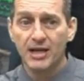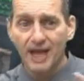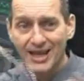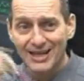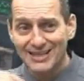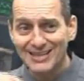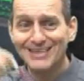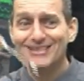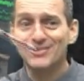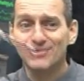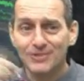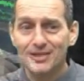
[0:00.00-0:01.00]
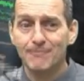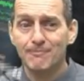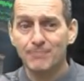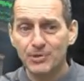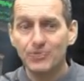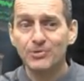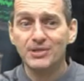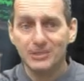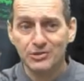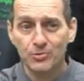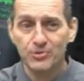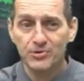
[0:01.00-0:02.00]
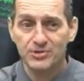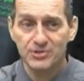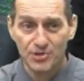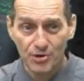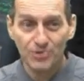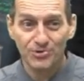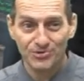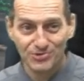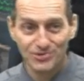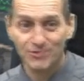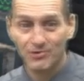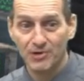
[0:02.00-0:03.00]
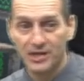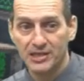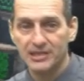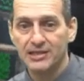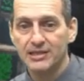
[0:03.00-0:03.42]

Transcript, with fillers: I need to get building towards those, right?